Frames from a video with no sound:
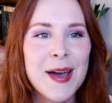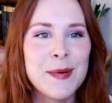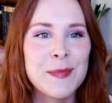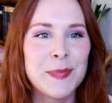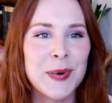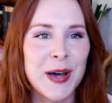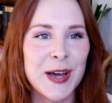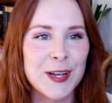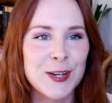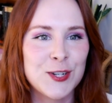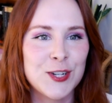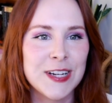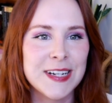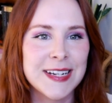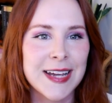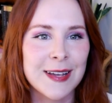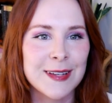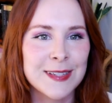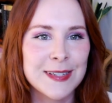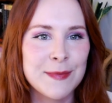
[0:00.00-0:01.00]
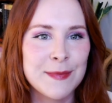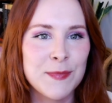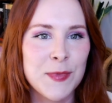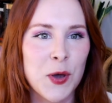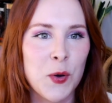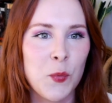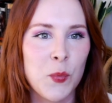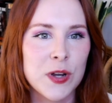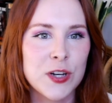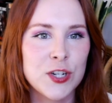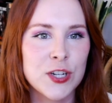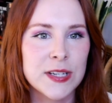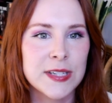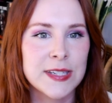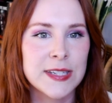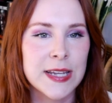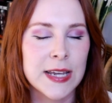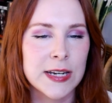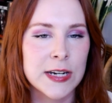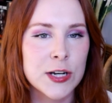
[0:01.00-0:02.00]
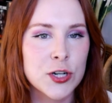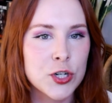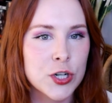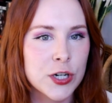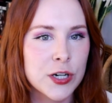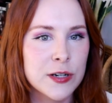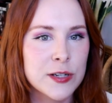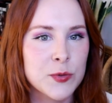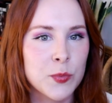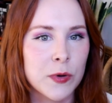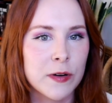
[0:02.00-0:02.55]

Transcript: but she tells him that witches' signatures